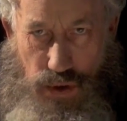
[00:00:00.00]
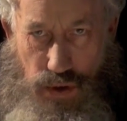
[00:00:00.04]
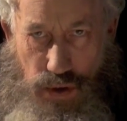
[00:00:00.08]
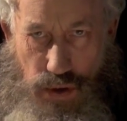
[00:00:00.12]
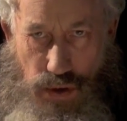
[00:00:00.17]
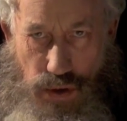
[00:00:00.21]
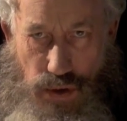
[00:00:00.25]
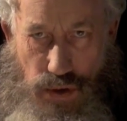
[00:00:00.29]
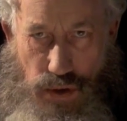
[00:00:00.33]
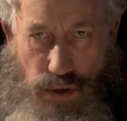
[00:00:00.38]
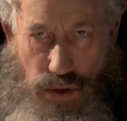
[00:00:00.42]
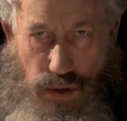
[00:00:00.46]

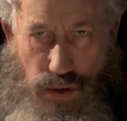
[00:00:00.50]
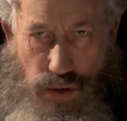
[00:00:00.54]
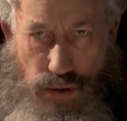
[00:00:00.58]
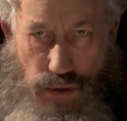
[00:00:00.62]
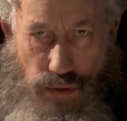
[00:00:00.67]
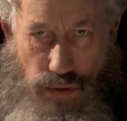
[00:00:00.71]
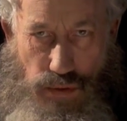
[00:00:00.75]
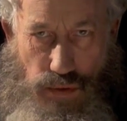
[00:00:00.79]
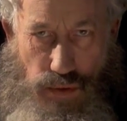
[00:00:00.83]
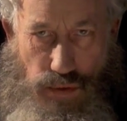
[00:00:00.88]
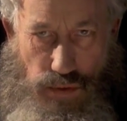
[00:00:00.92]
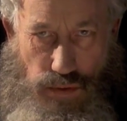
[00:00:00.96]

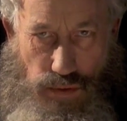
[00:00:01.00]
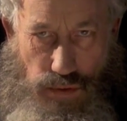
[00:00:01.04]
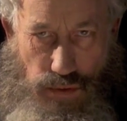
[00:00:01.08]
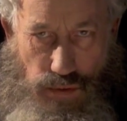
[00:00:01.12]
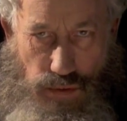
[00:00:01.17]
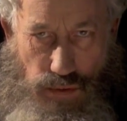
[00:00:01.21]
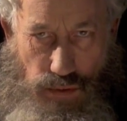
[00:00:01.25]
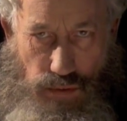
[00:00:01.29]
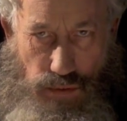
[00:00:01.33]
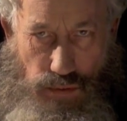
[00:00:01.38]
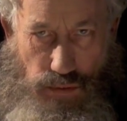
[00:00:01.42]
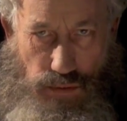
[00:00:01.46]

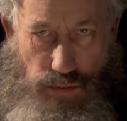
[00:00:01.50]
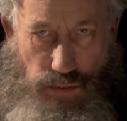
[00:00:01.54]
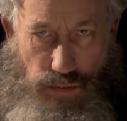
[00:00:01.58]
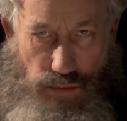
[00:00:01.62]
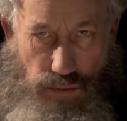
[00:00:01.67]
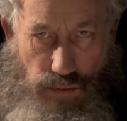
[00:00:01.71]
No one is speaking in this clip.